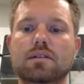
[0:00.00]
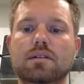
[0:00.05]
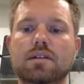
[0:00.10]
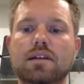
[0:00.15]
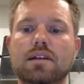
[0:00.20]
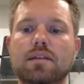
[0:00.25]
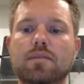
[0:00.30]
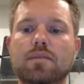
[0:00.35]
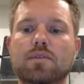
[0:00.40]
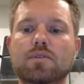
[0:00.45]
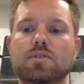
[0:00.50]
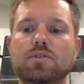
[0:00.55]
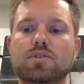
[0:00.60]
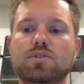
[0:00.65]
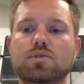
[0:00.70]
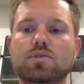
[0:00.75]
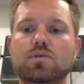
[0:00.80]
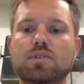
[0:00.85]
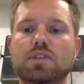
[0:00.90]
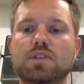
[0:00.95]
Then I'm going to
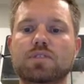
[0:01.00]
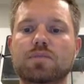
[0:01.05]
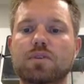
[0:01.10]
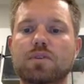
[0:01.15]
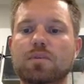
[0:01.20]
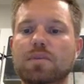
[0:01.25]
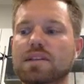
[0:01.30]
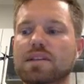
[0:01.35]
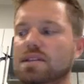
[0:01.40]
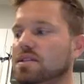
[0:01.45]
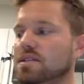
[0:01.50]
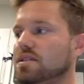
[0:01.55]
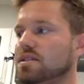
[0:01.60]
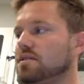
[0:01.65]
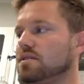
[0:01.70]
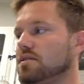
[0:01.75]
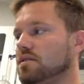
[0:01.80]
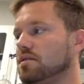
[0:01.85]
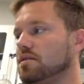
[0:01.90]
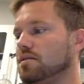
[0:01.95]
do the
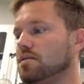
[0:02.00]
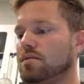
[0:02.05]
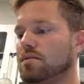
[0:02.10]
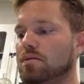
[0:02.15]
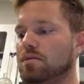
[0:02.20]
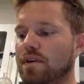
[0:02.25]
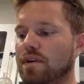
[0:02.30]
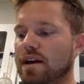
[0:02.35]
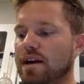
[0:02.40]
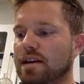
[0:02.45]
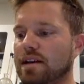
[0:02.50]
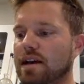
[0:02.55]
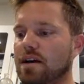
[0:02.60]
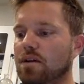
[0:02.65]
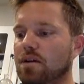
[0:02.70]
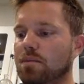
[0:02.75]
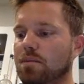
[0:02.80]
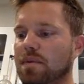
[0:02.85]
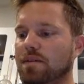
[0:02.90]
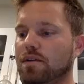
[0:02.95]
experiments. Right
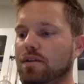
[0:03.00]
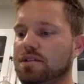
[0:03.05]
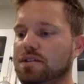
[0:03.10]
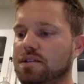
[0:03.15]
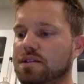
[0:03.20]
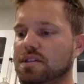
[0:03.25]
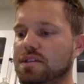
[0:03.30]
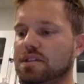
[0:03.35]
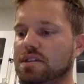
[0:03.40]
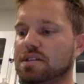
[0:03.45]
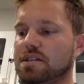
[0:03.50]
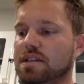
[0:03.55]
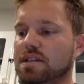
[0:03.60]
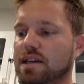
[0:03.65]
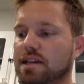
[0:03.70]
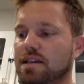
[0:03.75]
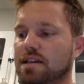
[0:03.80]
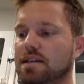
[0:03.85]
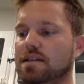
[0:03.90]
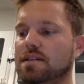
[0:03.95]
now my voltage is
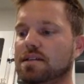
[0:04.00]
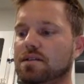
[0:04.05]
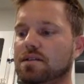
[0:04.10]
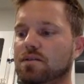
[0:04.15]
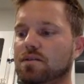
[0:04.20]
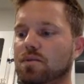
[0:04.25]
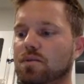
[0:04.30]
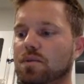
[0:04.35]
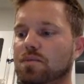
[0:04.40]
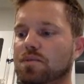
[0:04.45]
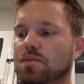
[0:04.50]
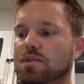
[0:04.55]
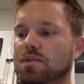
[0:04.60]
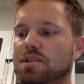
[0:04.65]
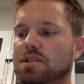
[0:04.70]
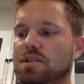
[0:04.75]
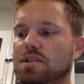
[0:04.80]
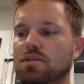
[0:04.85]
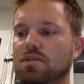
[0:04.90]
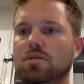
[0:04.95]
at
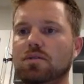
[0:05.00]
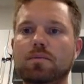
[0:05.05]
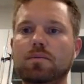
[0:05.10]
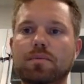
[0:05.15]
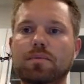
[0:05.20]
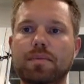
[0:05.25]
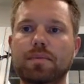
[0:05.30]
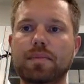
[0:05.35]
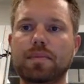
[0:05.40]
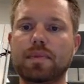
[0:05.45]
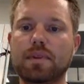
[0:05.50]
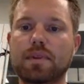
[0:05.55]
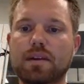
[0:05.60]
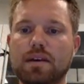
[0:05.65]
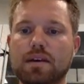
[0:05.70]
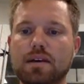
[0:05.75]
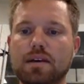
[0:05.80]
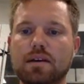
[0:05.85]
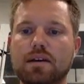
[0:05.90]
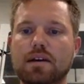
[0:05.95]
1.0,
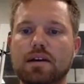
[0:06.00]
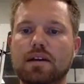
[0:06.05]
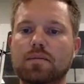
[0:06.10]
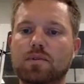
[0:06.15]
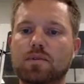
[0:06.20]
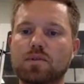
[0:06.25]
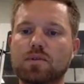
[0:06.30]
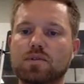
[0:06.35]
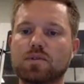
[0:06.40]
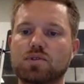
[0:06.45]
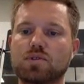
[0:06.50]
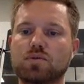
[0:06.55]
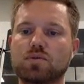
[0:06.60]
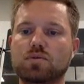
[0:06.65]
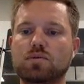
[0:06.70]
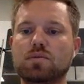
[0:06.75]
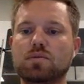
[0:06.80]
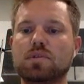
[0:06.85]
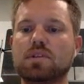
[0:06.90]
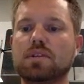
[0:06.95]
and I'm going to
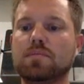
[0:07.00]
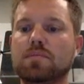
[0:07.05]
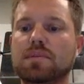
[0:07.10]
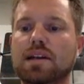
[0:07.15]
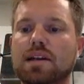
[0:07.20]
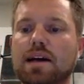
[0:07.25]
dim the